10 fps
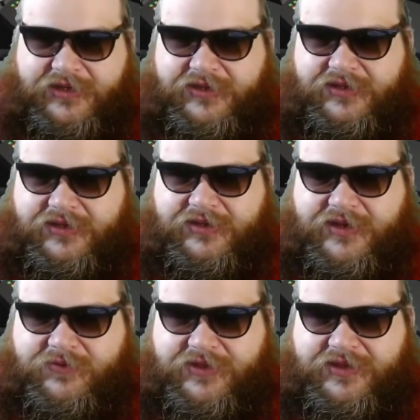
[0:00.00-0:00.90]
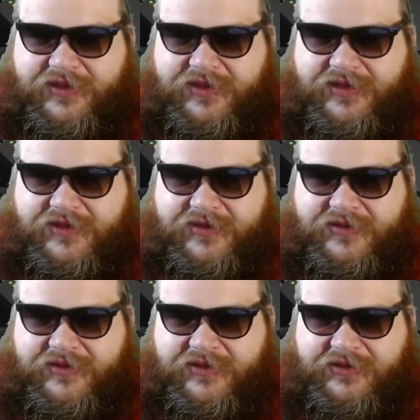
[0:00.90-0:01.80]
I will say,
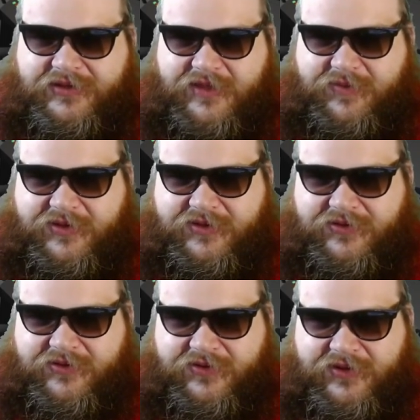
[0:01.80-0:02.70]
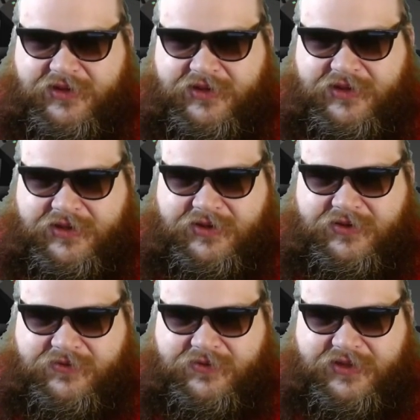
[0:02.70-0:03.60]
in this episode,
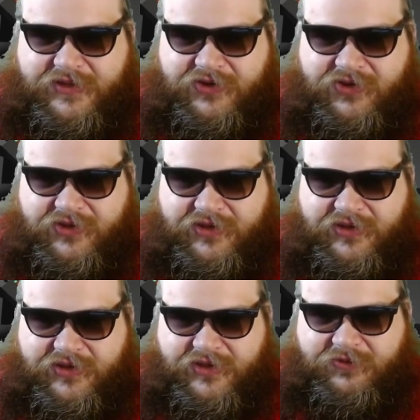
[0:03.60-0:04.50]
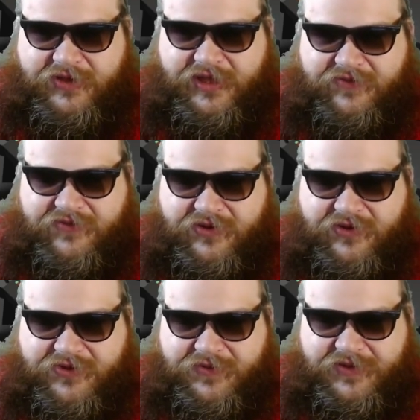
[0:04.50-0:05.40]
we have
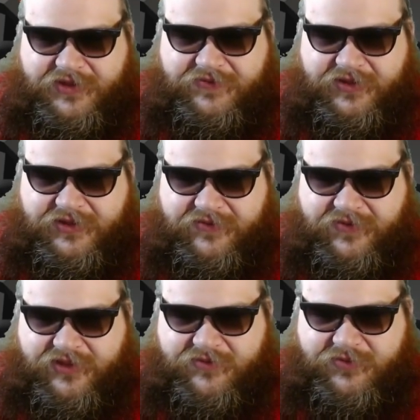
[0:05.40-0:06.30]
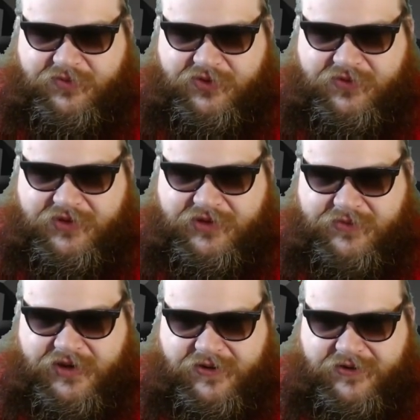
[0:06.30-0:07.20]
no specific development
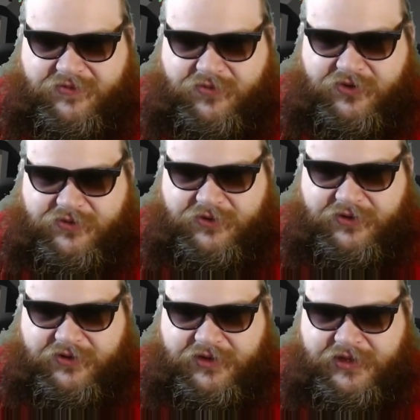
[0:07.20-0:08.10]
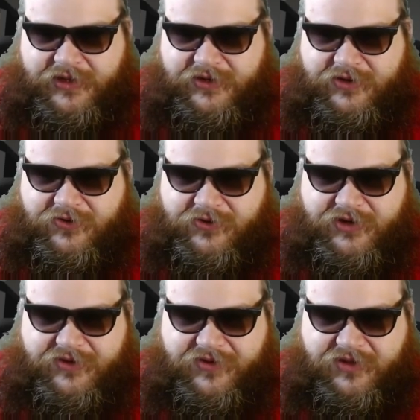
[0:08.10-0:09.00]
between Mariner and Boimler, no
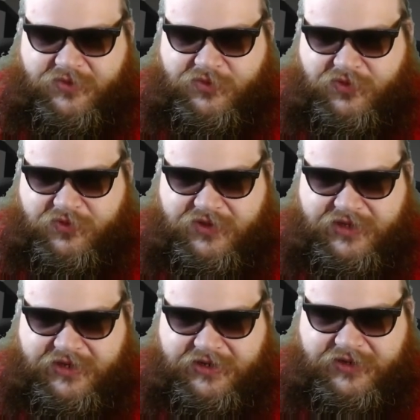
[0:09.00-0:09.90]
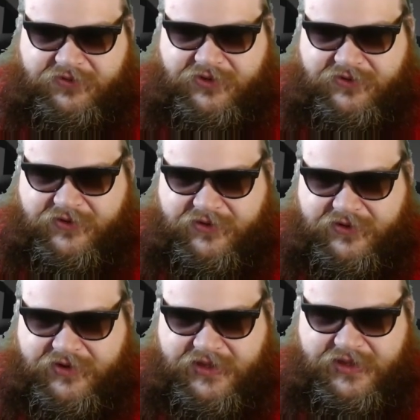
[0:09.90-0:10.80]
good development between Tendi and
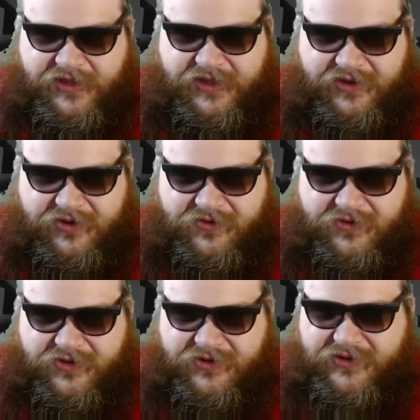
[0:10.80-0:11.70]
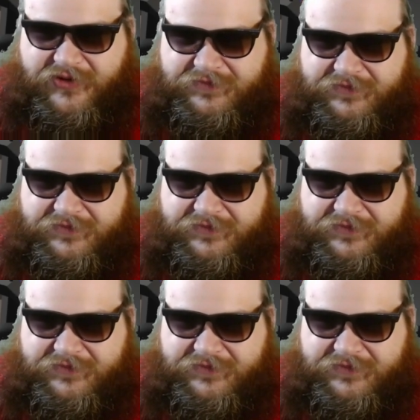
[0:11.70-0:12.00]
Rutherford, and no good